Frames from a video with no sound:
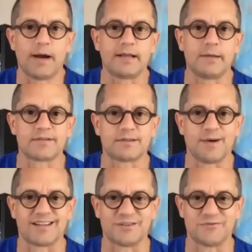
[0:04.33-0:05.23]
name is
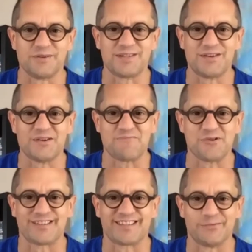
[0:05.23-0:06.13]
Martin Riese, your
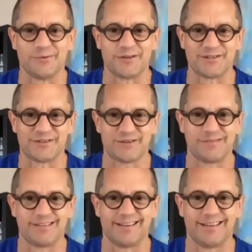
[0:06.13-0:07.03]
personal water
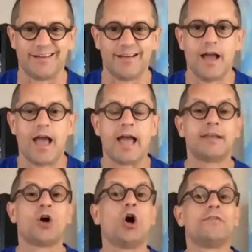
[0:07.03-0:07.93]
sommelier. And
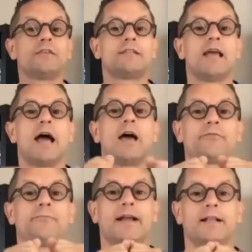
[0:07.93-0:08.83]
obviously I have
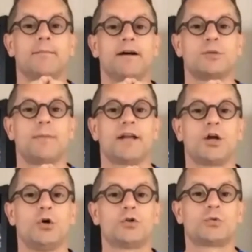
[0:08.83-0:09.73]
Michael Mascher, my
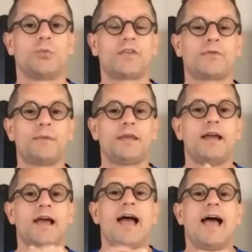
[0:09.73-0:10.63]
co-host, with me.
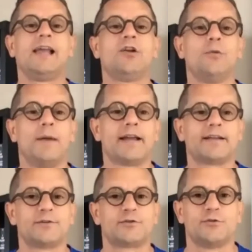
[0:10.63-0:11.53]
Hello,
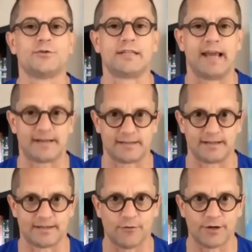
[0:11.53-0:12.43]
Michael, to Texas.
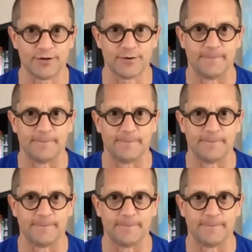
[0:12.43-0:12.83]
How are you?